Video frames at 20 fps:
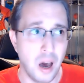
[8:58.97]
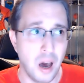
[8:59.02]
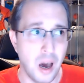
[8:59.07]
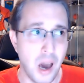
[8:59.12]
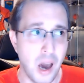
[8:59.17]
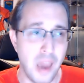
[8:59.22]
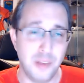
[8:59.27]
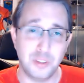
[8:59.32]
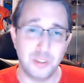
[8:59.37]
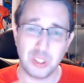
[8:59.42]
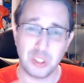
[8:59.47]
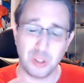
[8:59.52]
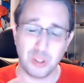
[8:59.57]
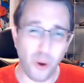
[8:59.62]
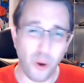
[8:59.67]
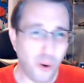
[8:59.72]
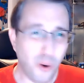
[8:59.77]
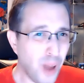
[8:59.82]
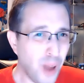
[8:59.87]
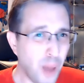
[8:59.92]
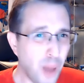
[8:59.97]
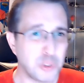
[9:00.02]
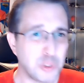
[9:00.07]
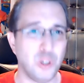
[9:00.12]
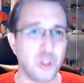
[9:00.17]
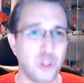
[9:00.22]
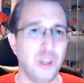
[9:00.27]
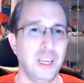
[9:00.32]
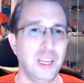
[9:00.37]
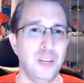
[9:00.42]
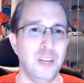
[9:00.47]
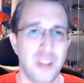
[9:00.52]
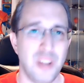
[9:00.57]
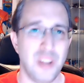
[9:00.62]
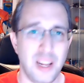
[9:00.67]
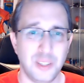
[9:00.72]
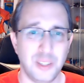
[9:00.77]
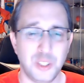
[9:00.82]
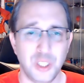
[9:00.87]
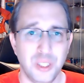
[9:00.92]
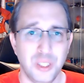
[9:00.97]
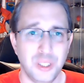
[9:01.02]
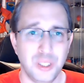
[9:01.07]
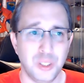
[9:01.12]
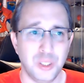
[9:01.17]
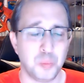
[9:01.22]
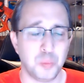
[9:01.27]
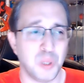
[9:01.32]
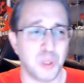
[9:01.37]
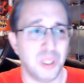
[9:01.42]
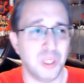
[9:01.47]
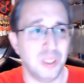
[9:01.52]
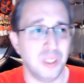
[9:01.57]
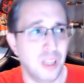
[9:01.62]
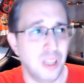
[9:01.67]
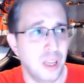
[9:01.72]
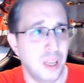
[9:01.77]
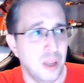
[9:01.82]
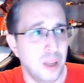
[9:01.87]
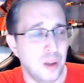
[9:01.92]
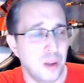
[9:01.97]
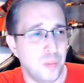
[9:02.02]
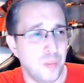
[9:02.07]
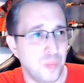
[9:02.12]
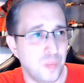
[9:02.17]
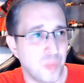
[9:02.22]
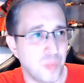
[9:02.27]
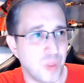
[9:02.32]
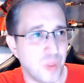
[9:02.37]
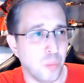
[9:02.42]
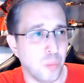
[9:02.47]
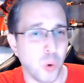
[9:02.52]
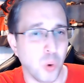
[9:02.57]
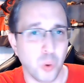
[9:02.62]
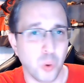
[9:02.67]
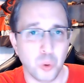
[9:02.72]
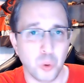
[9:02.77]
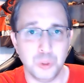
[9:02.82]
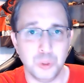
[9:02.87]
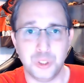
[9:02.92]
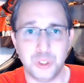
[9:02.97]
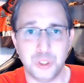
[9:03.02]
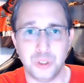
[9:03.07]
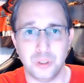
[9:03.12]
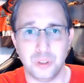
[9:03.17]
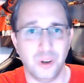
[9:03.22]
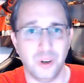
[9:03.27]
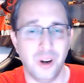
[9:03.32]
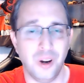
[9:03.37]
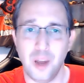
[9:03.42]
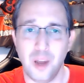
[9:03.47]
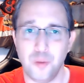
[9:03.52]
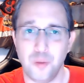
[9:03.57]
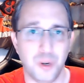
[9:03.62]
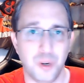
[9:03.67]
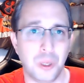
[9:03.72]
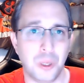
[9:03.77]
I thought I was going to get into that series, but the molds are not very